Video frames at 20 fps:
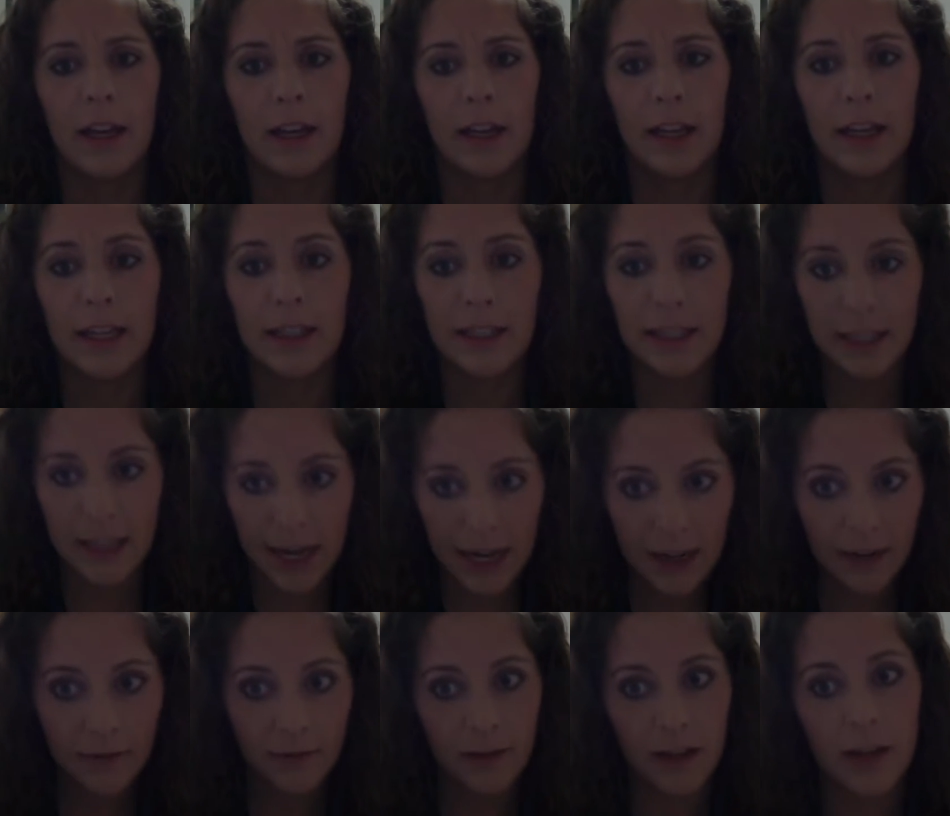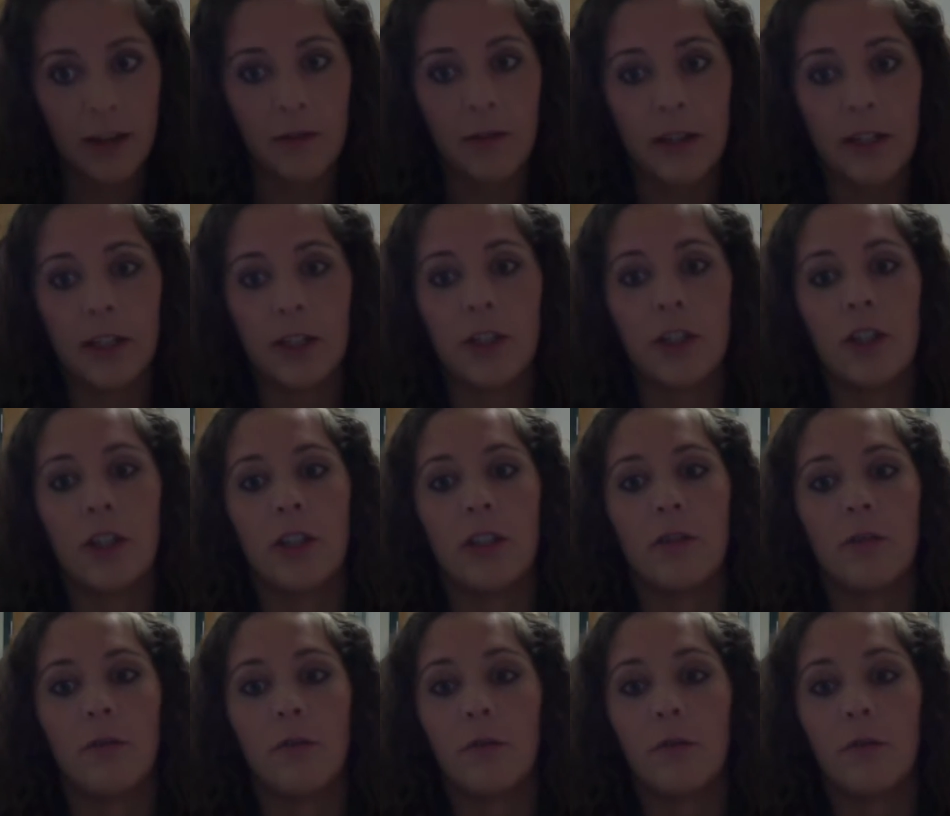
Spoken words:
his native language